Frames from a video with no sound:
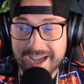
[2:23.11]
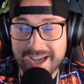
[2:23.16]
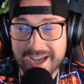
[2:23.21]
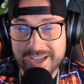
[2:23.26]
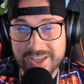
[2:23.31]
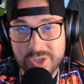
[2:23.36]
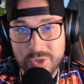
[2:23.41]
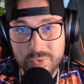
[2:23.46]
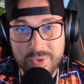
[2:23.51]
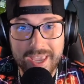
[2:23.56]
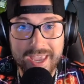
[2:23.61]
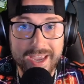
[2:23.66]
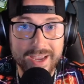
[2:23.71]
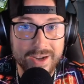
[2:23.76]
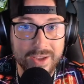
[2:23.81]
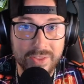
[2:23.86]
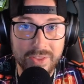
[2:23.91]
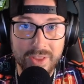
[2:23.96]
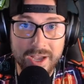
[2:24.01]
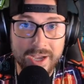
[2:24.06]
you can
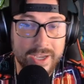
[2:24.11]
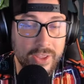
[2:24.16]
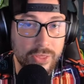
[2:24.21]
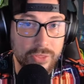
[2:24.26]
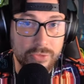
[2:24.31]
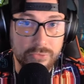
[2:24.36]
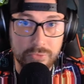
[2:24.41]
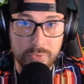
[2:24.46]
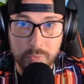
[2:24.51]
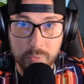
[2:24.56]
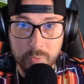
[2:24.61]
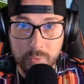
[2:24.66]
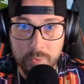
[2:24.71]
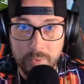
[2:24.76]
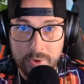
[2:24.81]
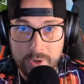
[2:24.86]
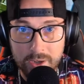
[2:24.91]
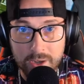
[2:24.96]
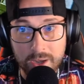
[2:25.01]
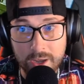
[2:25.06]
unlock it through
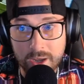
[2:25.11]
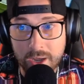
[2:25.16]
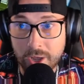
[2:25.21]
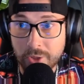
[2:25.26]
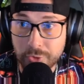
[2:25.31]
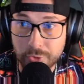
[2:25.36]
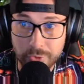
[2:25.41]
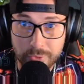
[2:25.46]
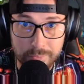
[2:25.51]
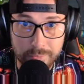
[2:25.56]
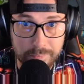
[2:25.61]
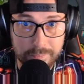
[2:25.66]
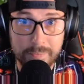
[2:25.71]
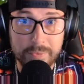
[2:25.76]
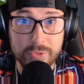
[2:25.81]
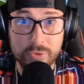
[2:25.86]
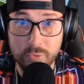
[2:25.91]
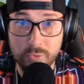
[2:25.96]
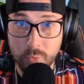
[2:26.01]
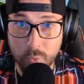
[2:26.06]
through